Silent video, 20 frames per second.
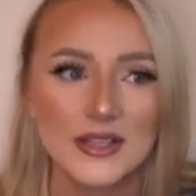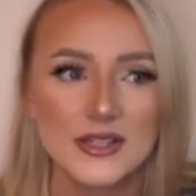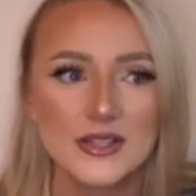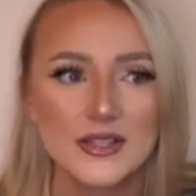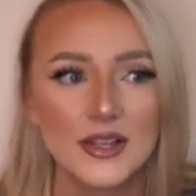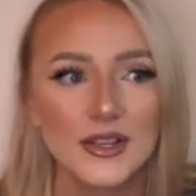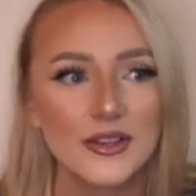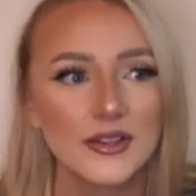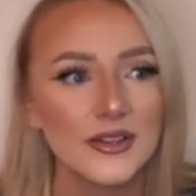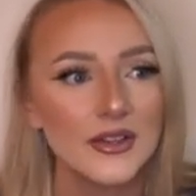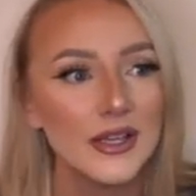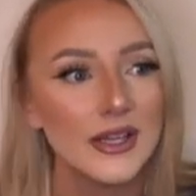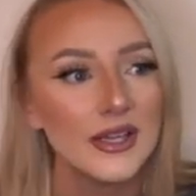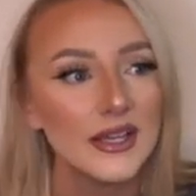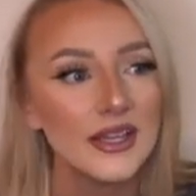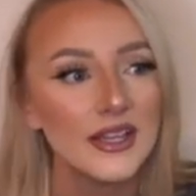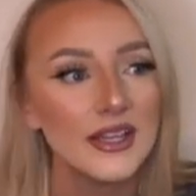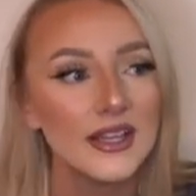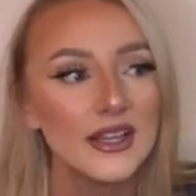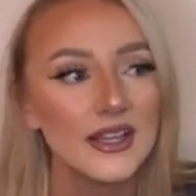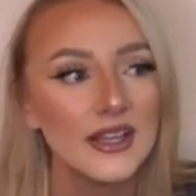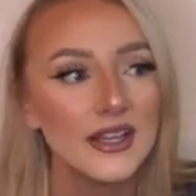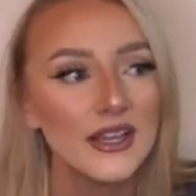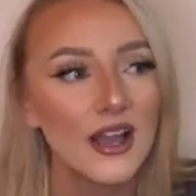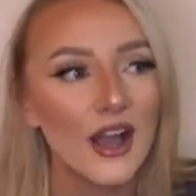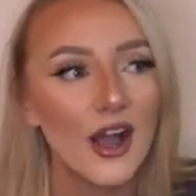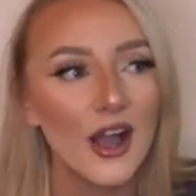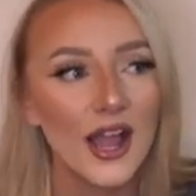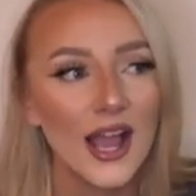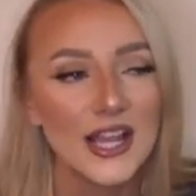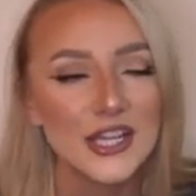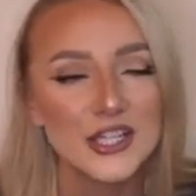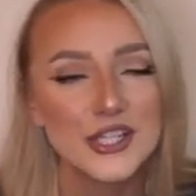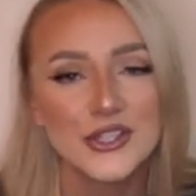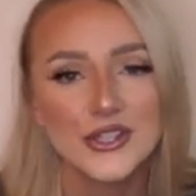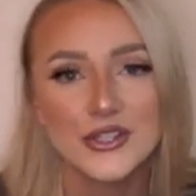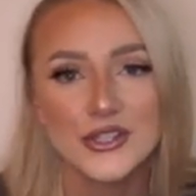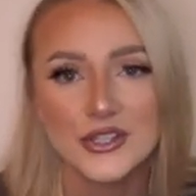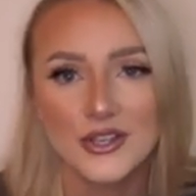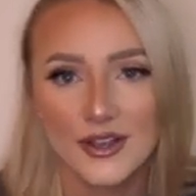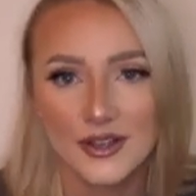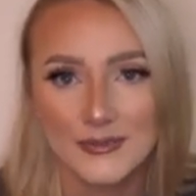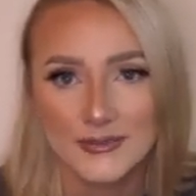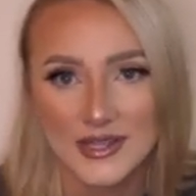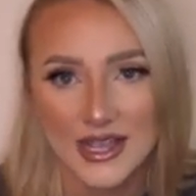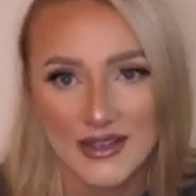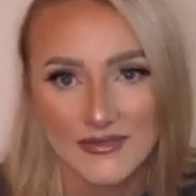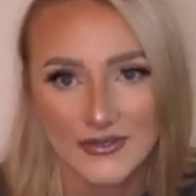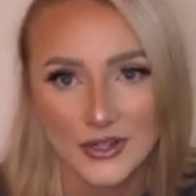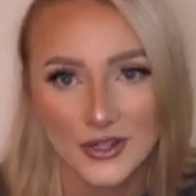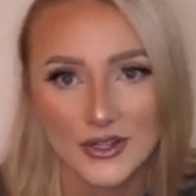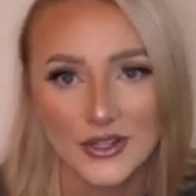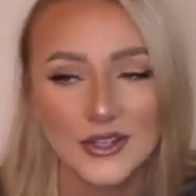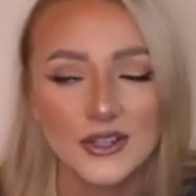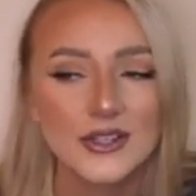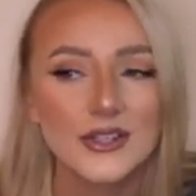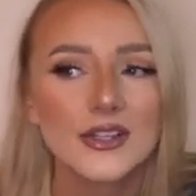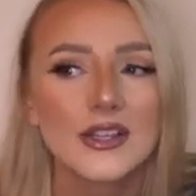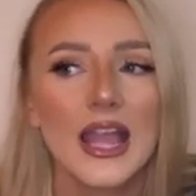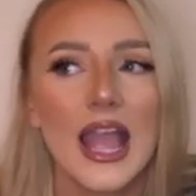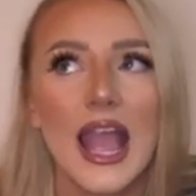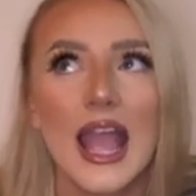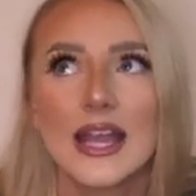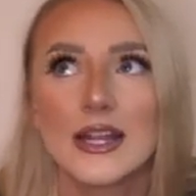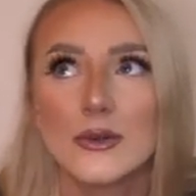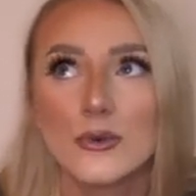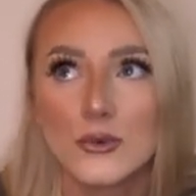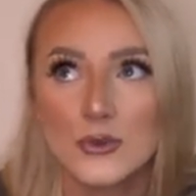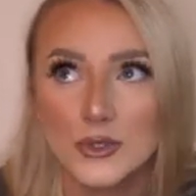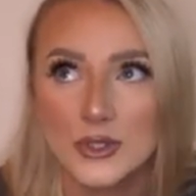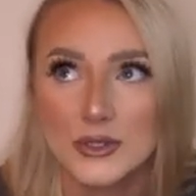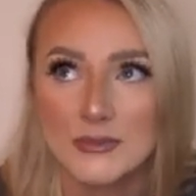So I actually took time to have a look and ordered